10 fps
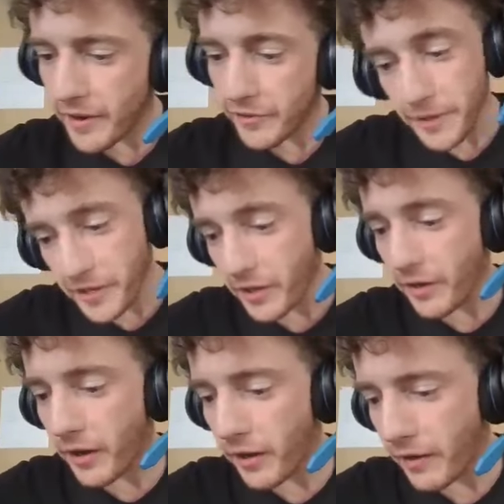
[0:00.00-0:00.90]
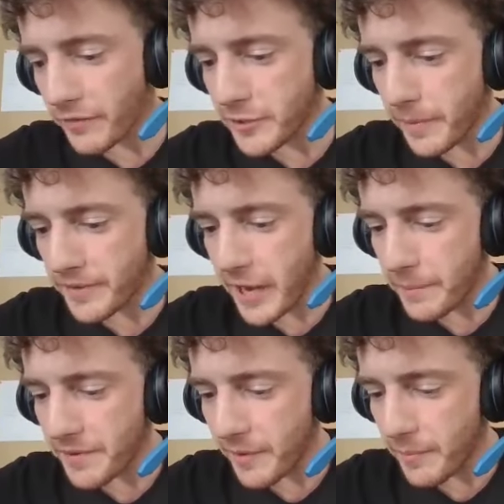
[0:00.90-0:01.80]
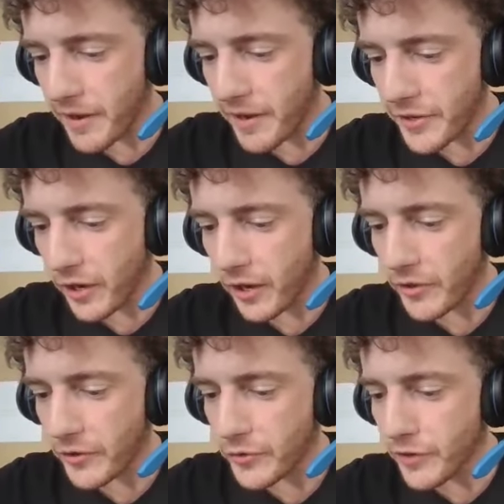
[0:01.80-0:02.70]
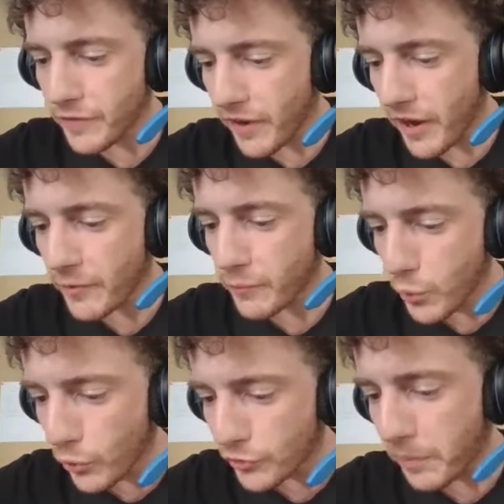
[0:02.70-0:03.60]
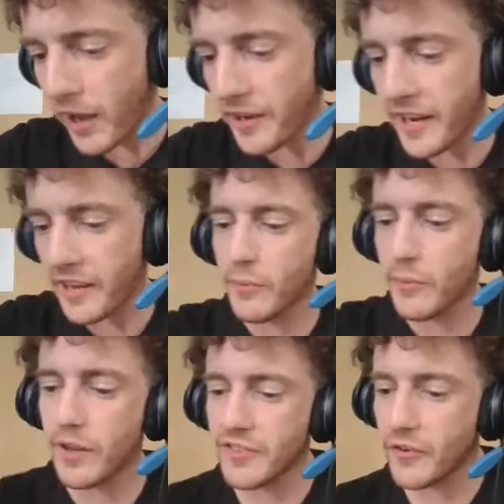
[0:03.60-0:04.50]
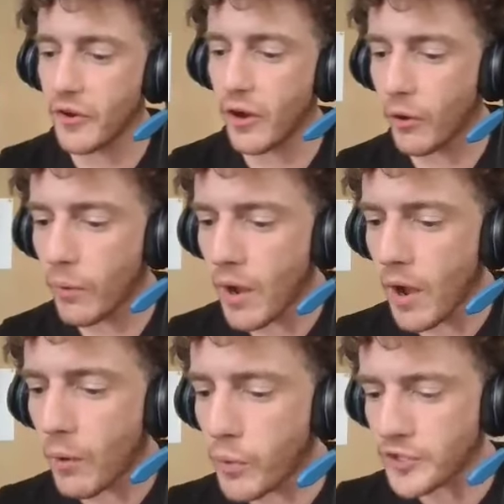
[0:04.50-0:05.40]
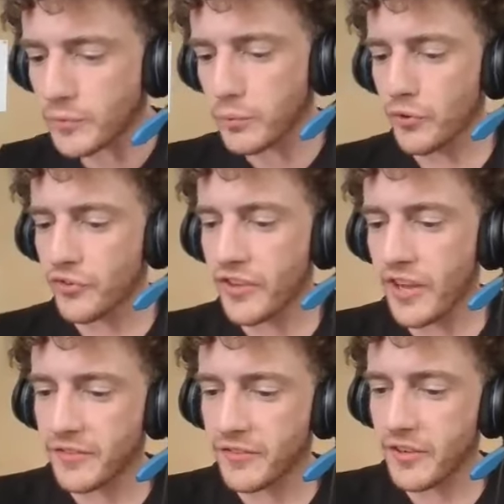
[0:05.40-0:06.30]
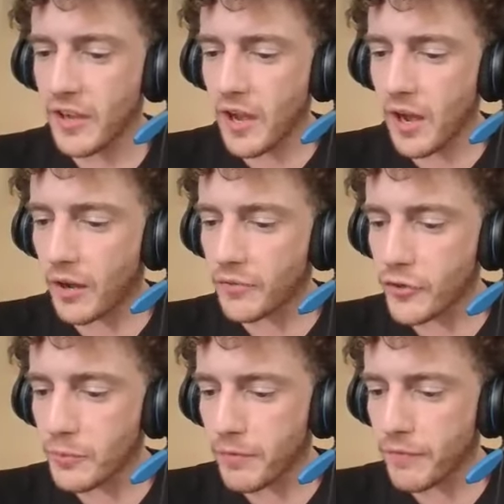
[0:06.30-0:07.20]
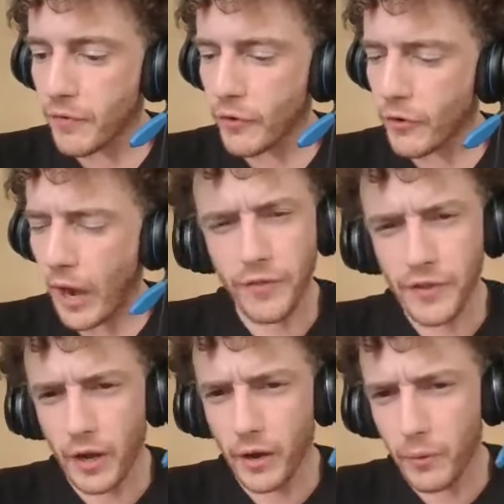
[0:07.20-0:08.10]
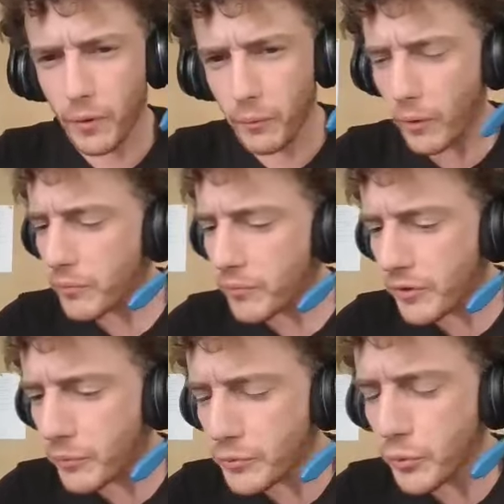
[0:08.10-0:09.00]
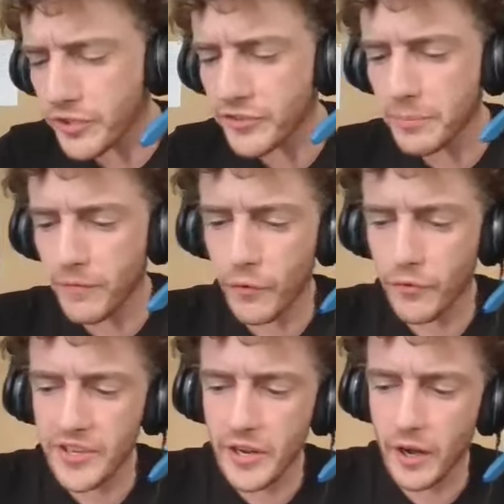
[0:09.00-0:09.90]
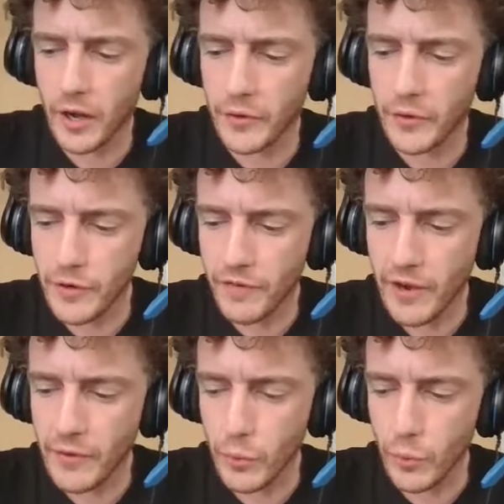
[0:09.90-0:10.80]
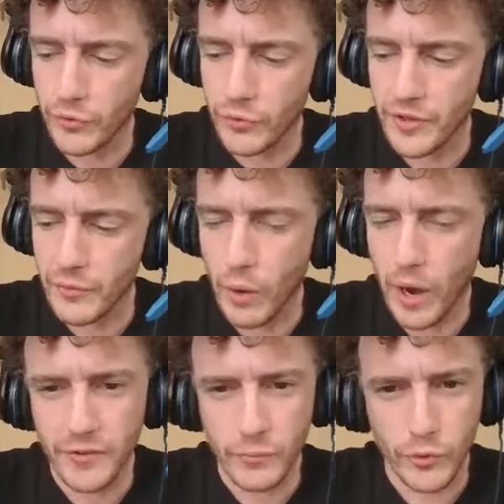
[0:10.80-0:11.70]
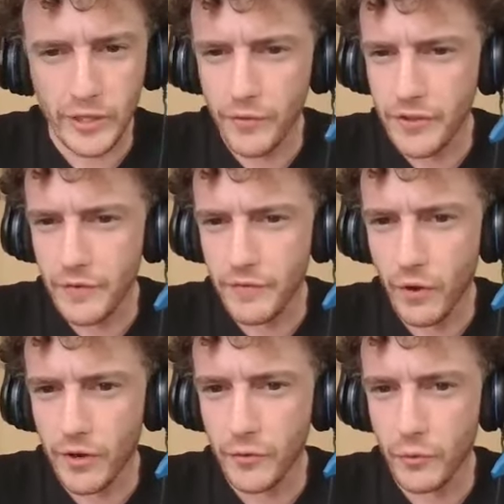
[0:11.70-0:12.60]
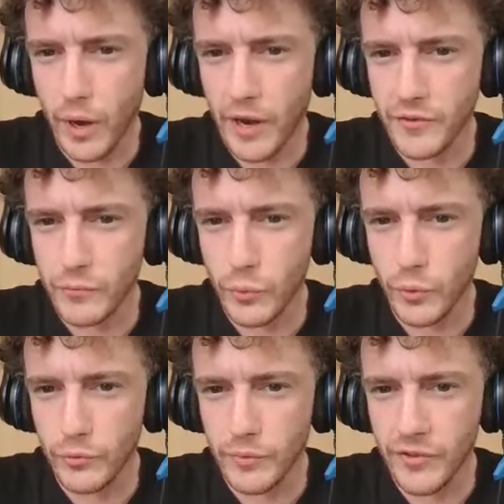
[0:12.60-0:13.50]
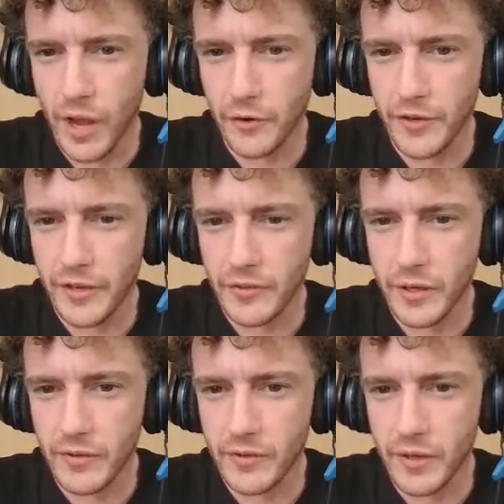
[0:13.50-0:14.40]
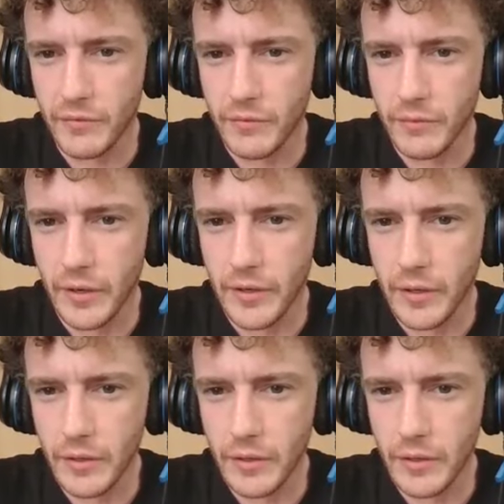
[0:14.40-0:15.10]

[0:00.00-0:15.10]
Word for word: Uh, speaking of, uh, of Japanese MMA, uh, Unified Rules podcast. He wants to know which rule set do you prefer? I don't think. Uh, well, well, which rule set do you prefer? The uh, Unified rules or the RIZIN rules? I don't think you fought under RIZIN RIZIN rules with soccer kicks and all that stuff, right?